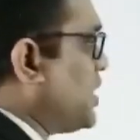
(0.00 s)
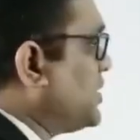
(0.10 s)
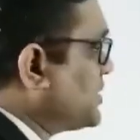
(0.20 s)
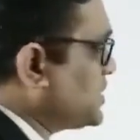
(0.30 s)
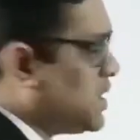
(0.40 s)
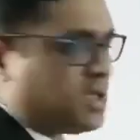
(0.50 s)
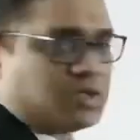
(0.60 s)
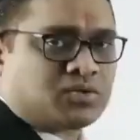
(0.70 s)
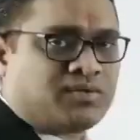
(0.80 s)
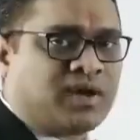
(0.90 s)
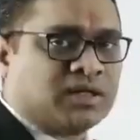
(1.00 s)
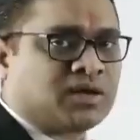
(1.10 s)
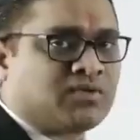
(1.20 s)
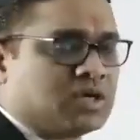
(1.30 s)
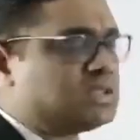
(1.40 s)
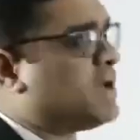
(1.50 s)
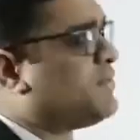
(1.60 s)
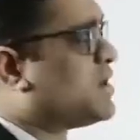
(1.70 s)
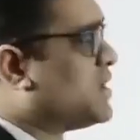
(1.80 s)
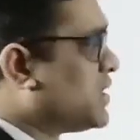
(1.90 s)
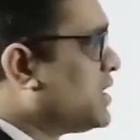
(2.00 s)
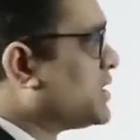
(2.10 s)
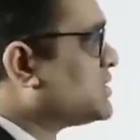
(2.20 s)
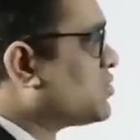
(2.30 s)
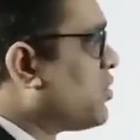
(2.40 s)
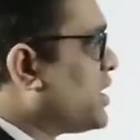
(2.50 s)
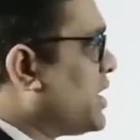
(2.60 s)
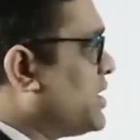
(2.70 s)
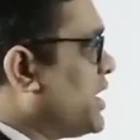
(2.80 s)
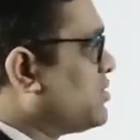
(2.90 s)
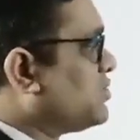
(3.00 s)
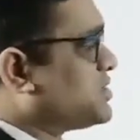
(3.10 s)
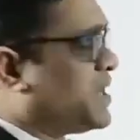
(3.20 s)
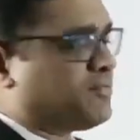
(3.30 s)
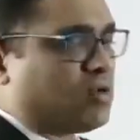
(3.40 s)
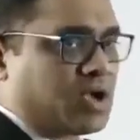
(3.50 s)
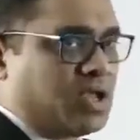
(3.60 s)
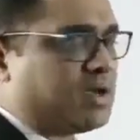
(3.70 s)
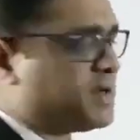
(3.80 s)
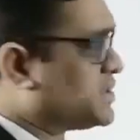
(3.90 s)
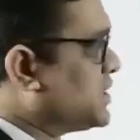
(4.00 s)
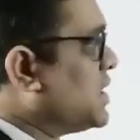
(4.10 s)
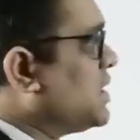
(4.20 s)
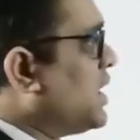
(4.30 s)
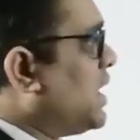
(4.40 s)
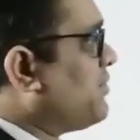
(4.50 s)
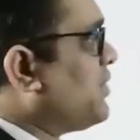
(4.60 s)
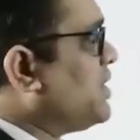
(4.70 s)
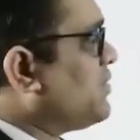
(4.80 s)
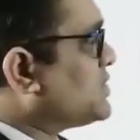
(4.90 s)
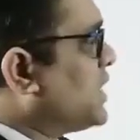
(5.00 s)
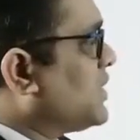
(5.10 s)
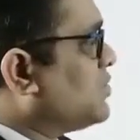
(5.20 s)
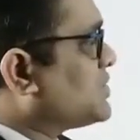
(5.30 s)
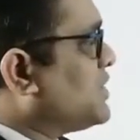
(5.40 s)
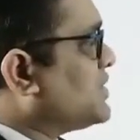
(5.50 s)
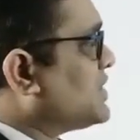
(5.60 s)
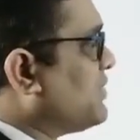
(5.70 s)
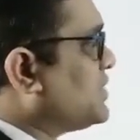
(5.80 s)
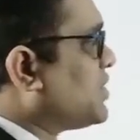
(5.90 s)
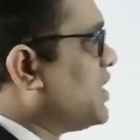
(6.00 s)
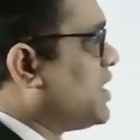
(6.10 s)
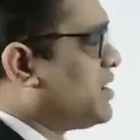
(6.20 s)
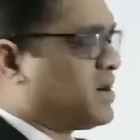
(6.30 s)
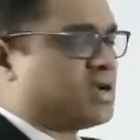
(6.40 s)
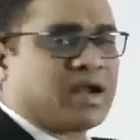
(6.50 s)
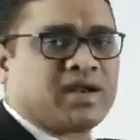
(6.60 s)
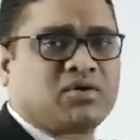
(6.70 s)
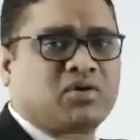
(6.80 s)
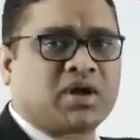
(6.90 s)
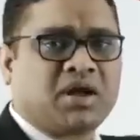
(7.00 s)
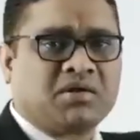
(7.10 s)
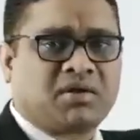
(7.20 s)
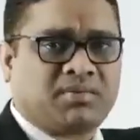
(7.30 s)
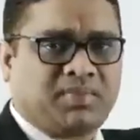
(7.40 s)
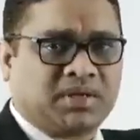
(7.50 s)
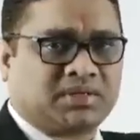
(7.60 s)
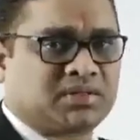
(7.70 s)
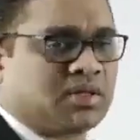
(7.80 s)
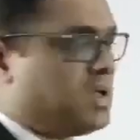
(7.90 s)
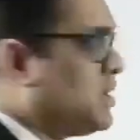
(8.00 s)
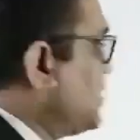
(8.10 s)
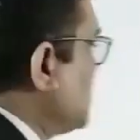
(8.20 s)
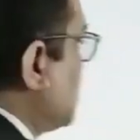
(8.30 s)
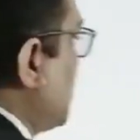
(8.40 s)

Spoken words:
years. So father was having Huntington's chorea, diagnosed at 40 years, and when he was diagnosed, he was having 300 trinucleotide repeats. So